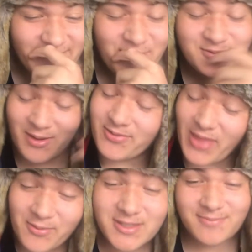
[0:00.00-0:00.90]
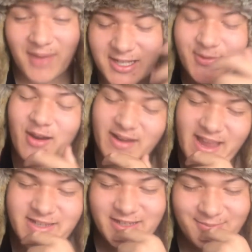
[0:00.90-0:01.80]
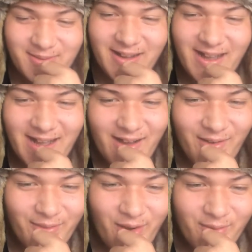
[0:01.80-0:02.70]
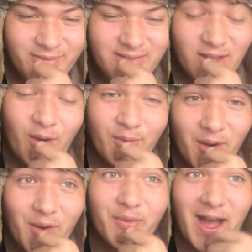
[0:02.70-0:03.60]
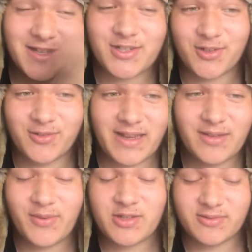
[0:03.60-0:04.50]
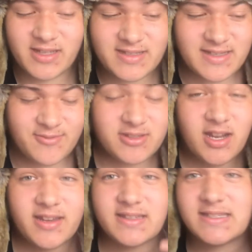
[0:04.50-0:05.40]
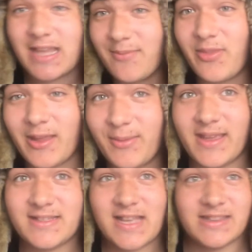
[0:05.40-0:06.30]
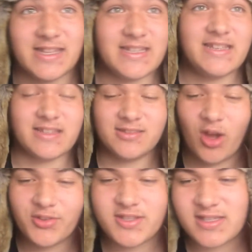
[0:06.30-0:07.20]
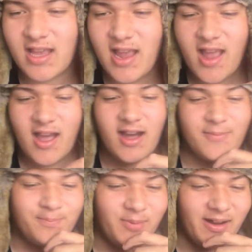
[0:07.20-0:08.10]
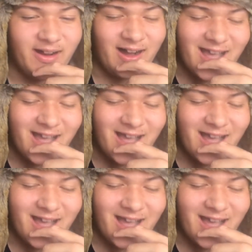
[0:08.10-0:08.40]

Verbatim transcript: there was well, there wasn't much variation, but of, of, of actual individual disses, it was kind of the same thing being said that he's a nonce. But